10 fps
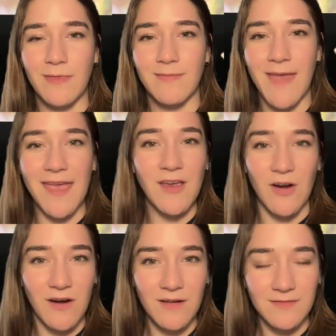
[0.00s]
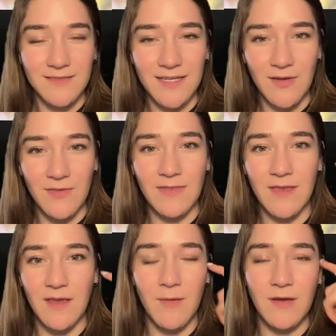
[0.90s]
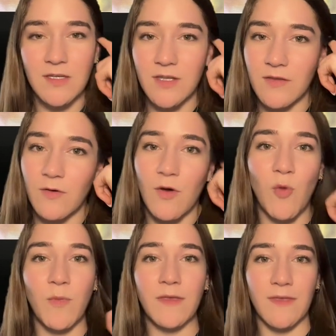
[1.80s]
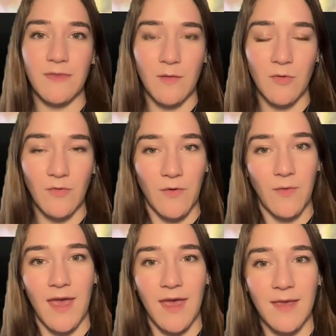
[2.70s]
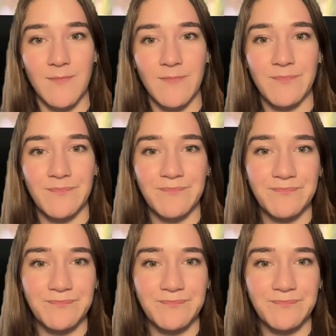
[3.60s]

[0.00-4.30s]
with anger. You know, they think about each other hoping that they're both okay.